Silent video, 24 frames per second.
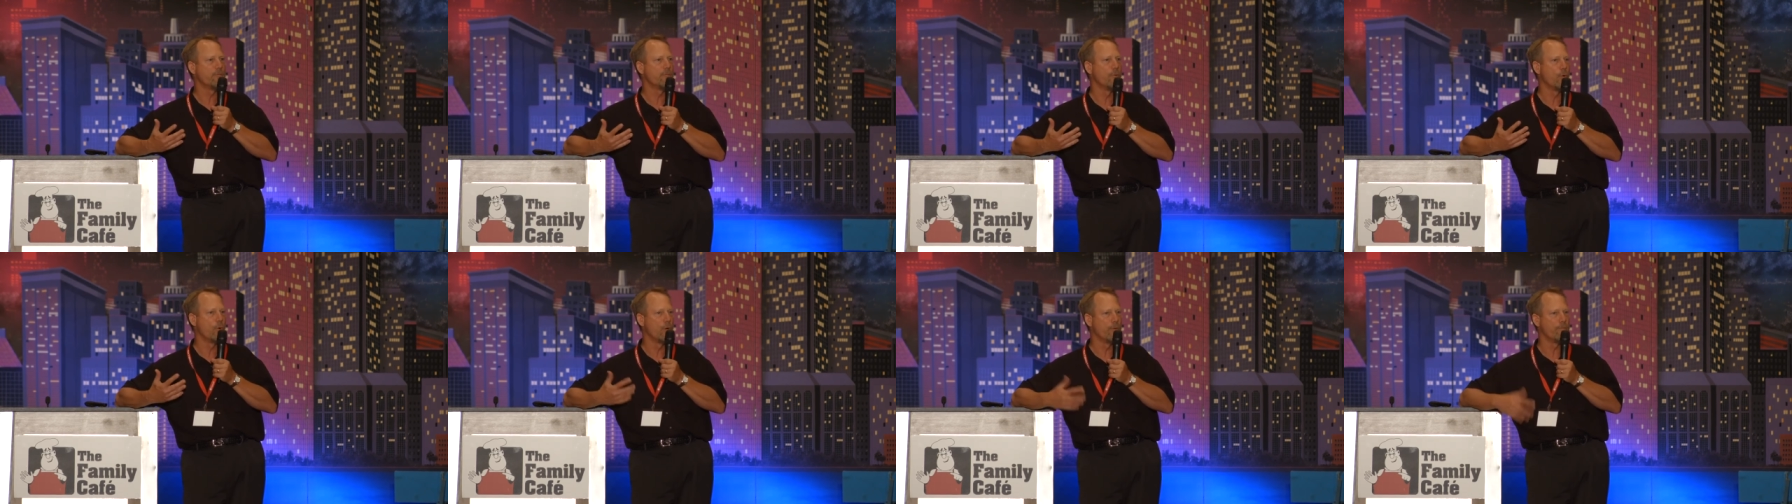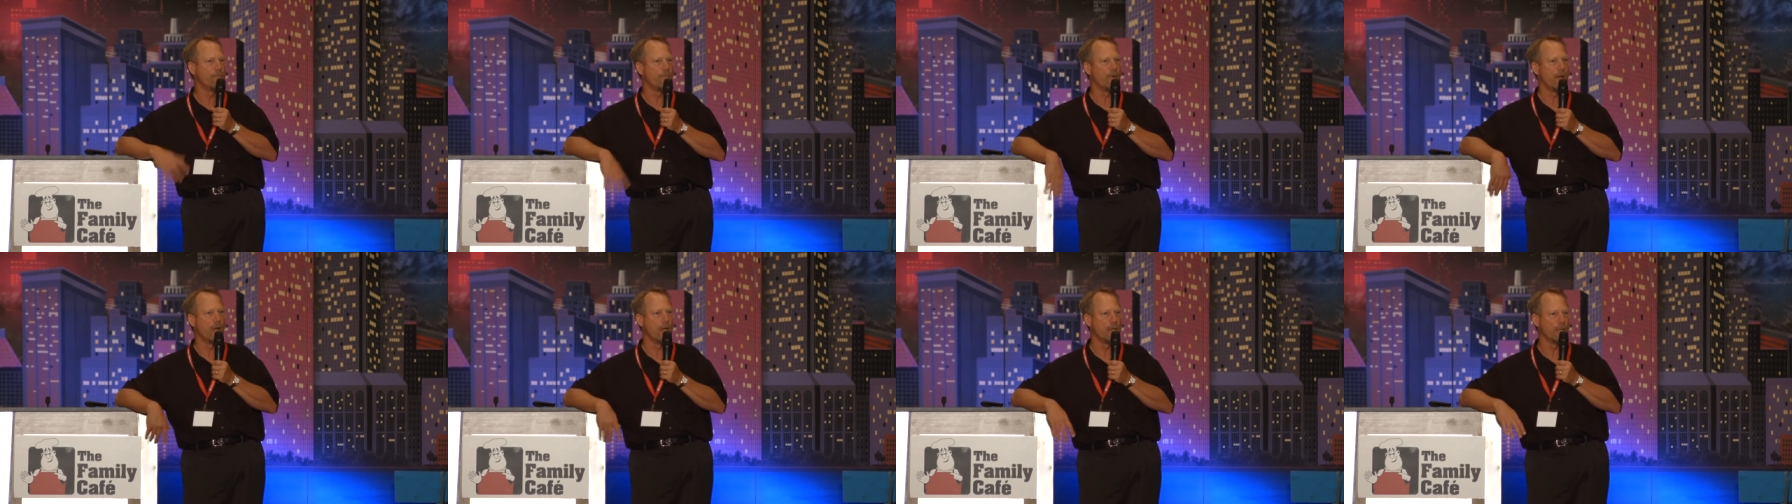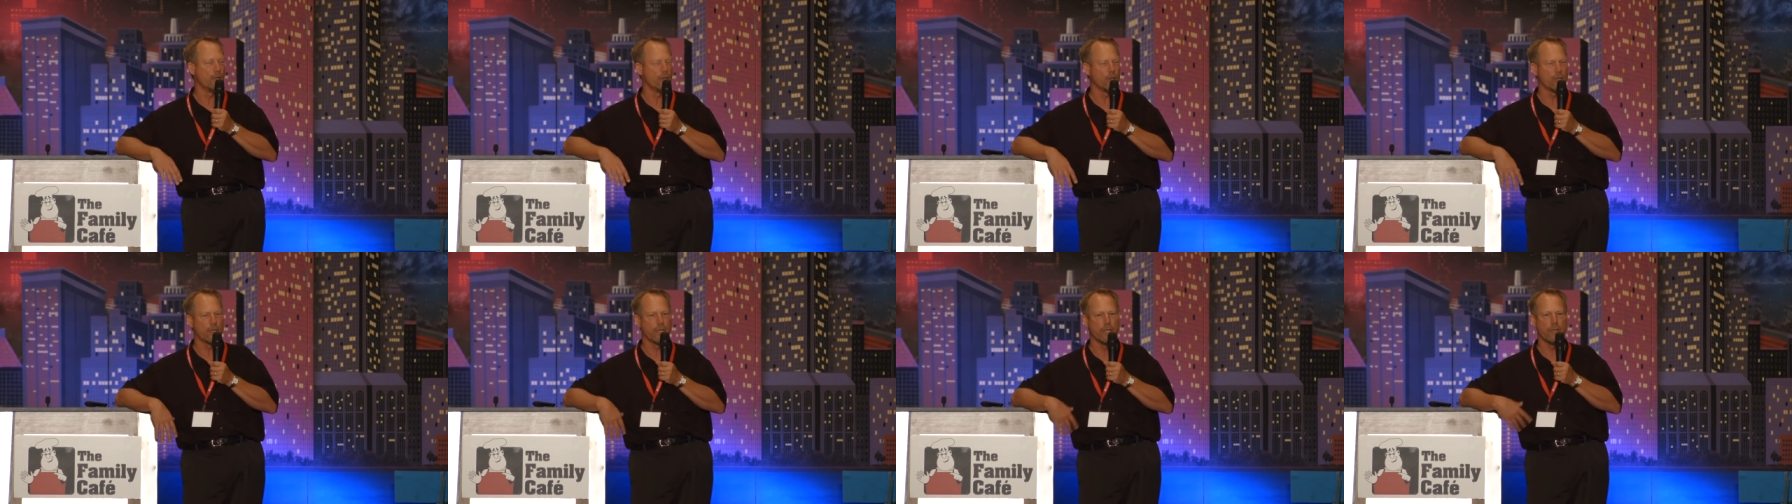for
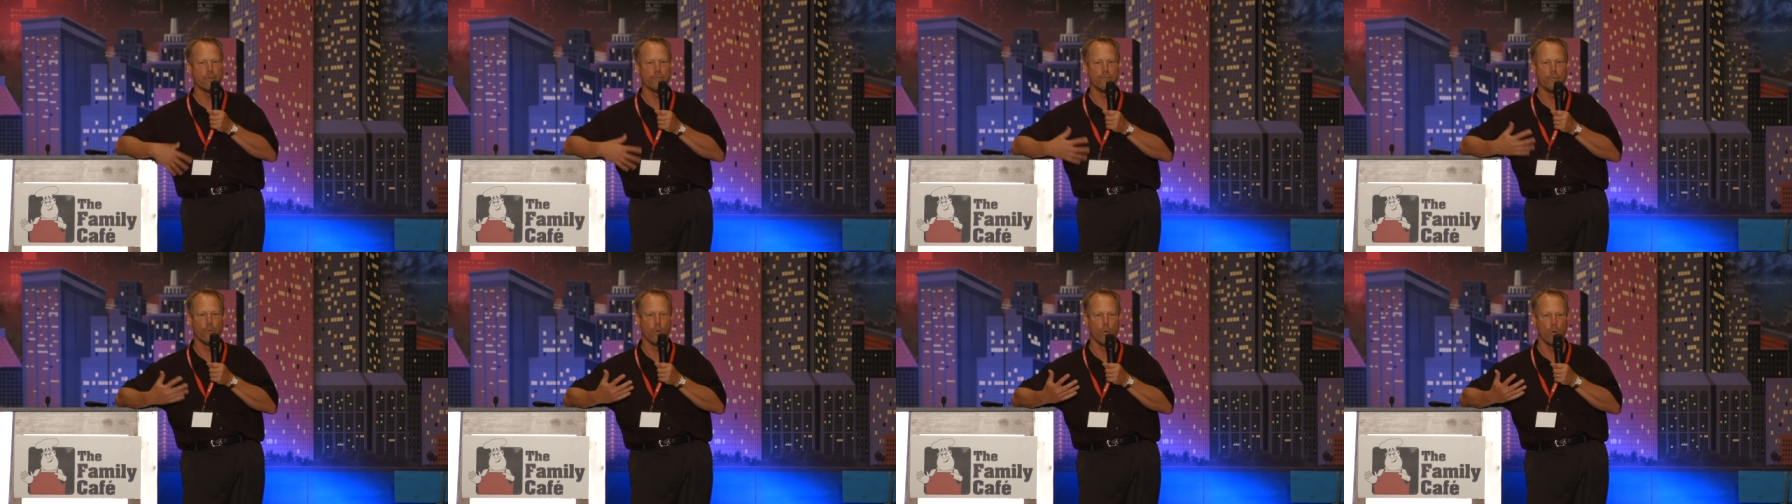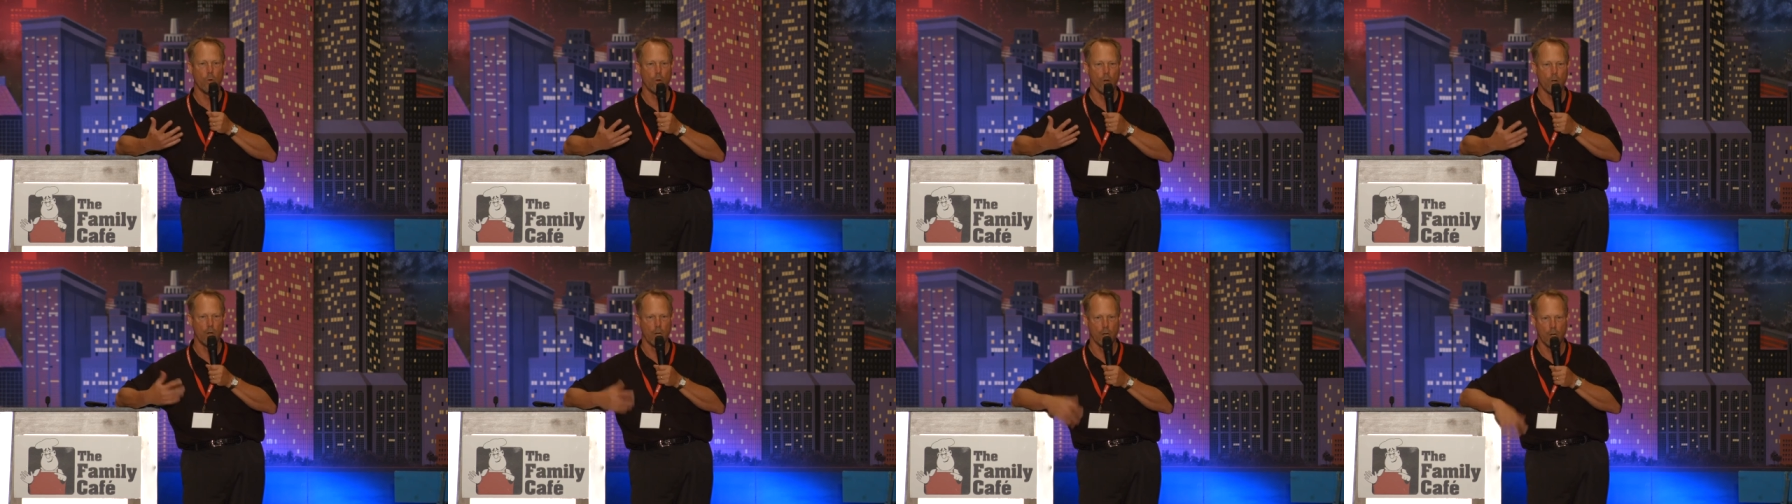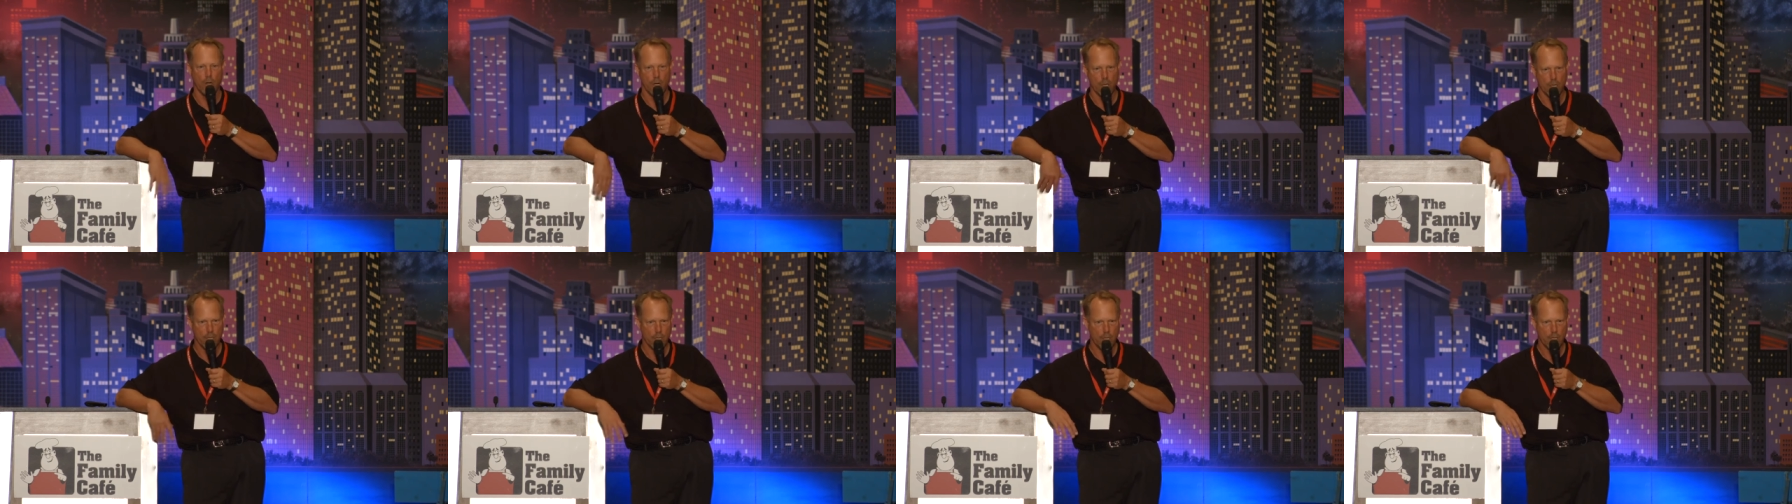fun, looking
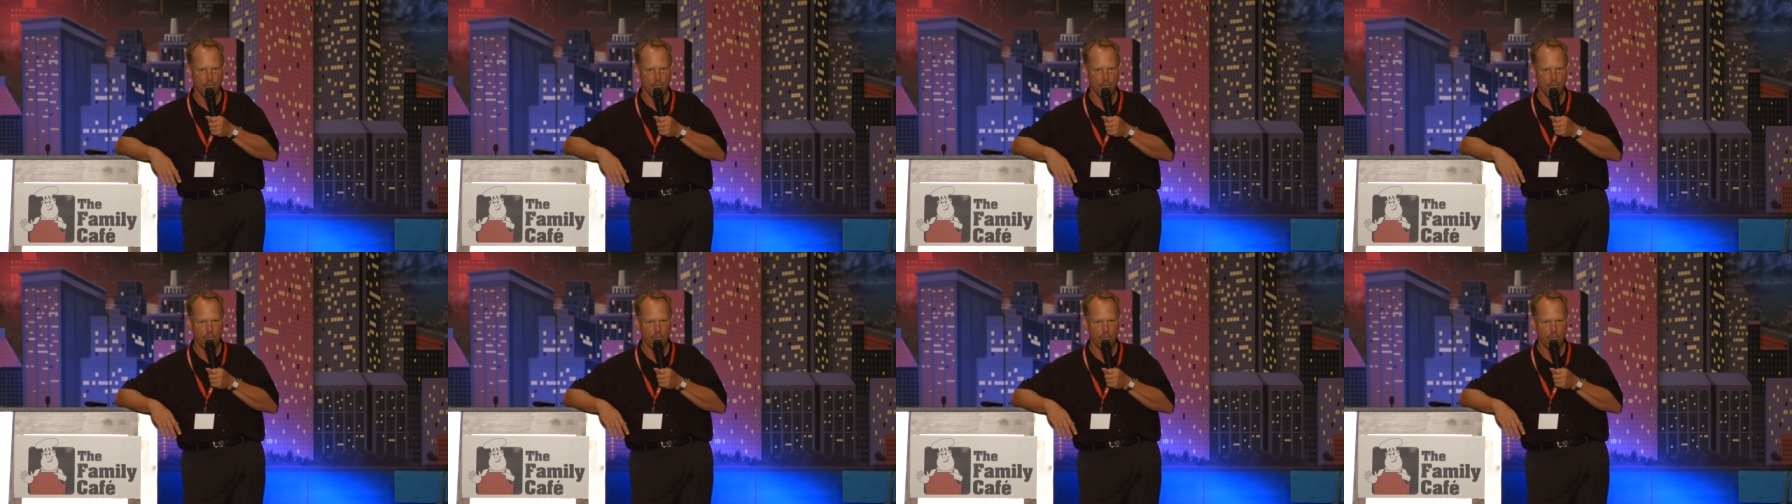for